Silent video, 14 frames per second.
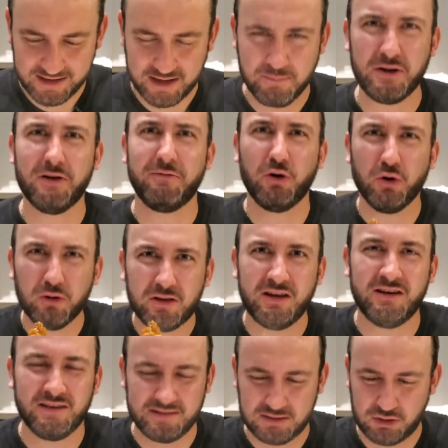A bit of
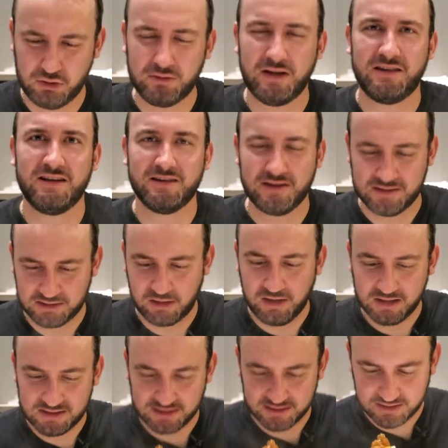earthiness too. I think the
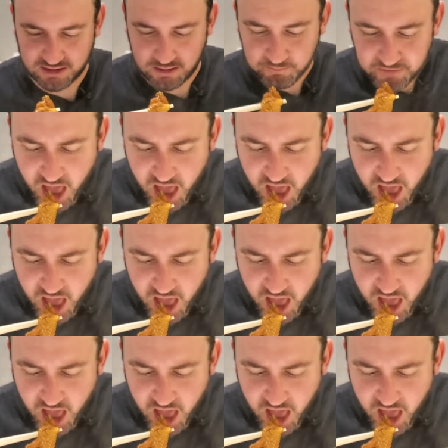sauce is. Um...